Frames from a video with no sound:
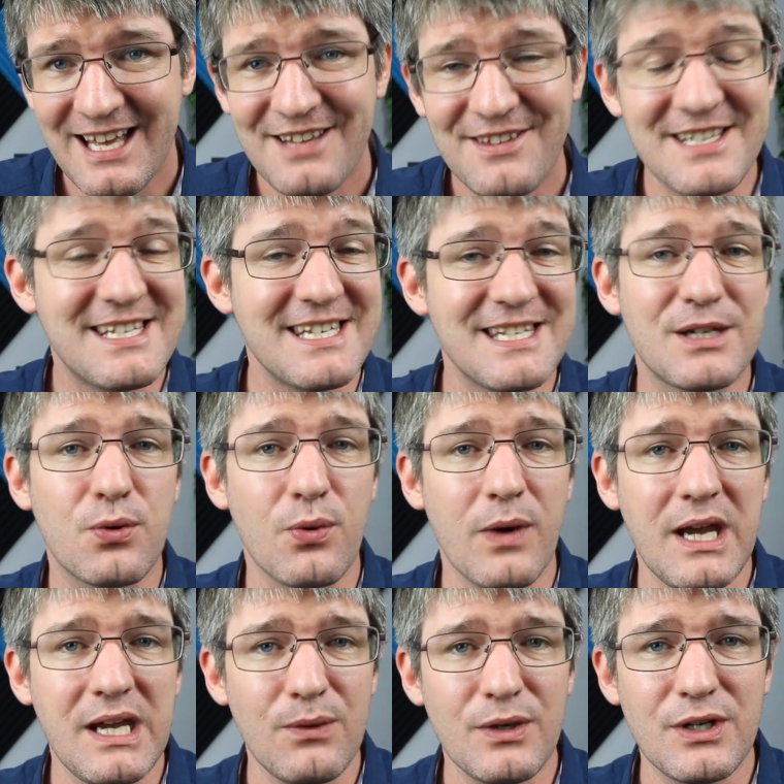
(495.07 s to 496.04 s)
This is
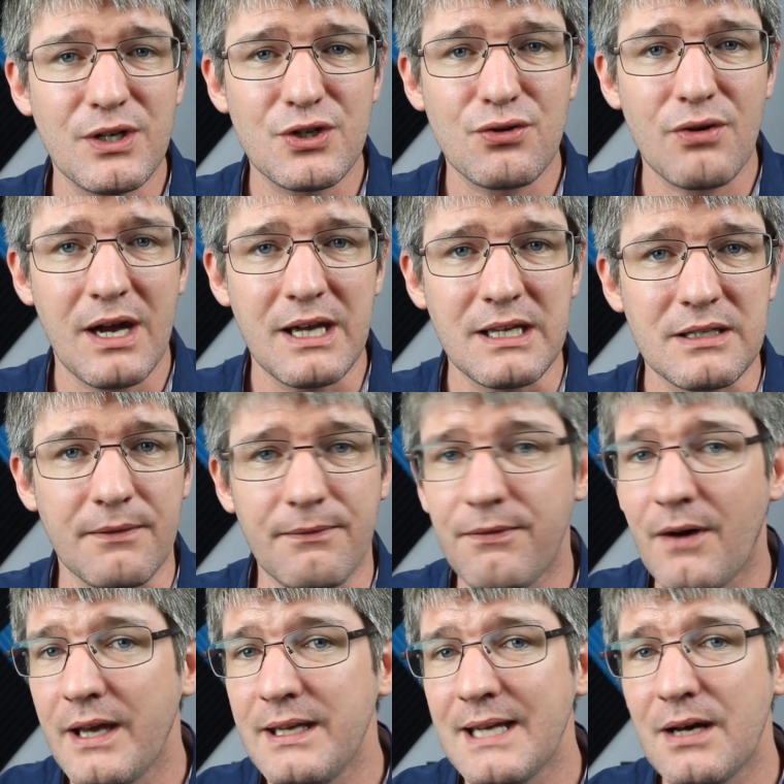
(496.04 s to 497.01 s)
great when you're trying to
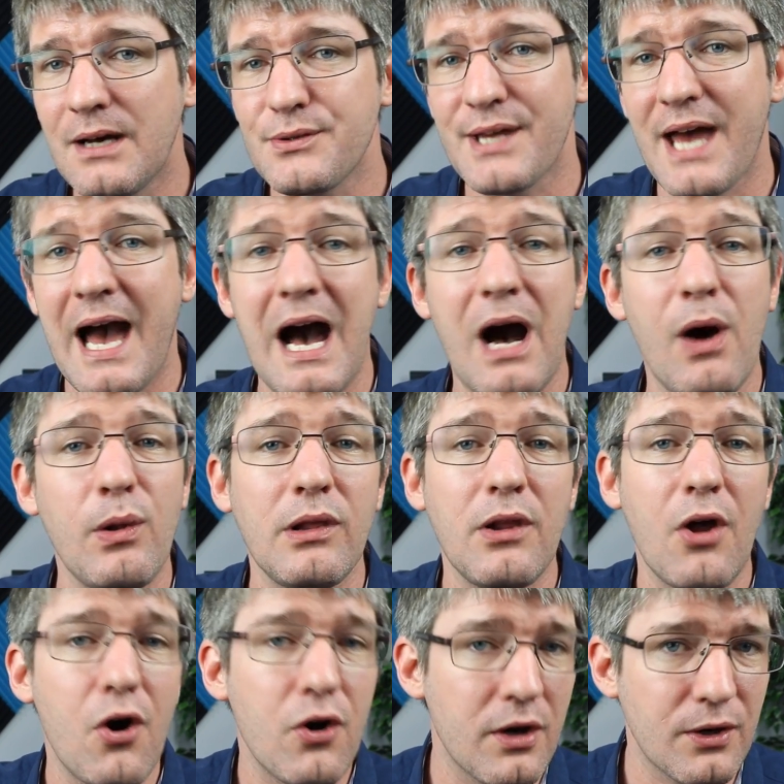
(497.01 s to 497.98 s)
find out how
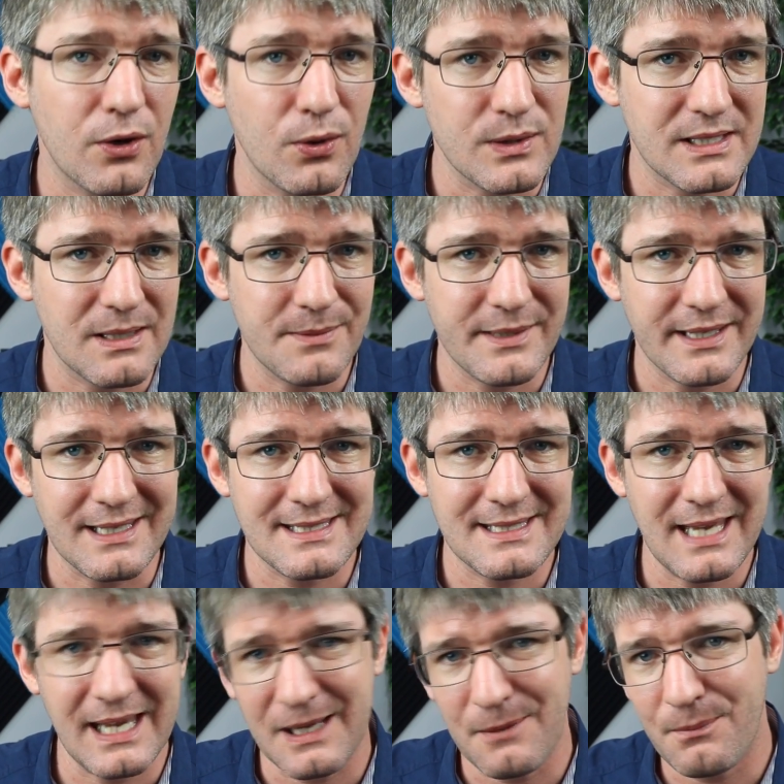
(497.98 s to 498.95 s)
long long ago something has
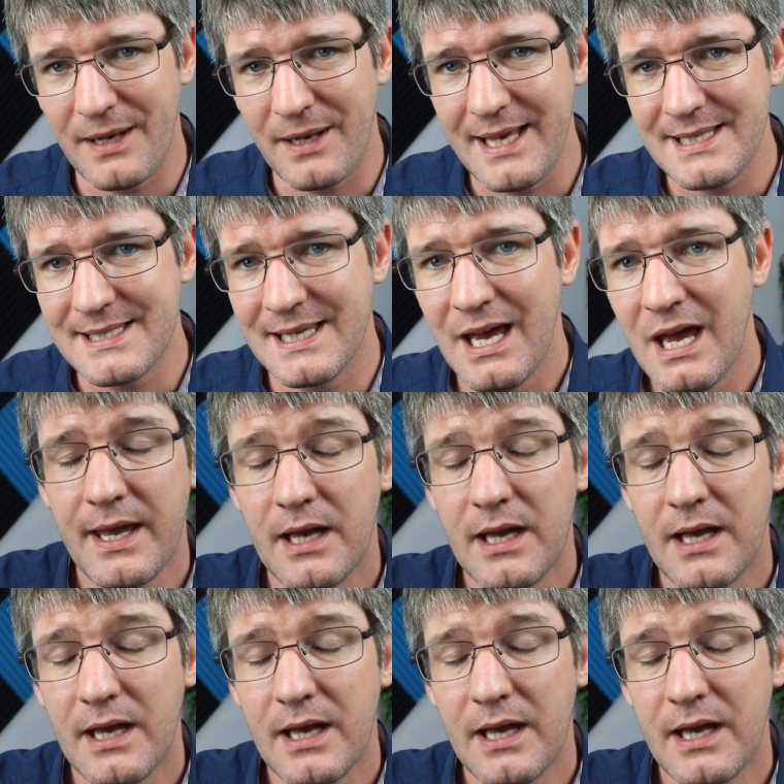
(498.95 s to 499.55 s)
taken place,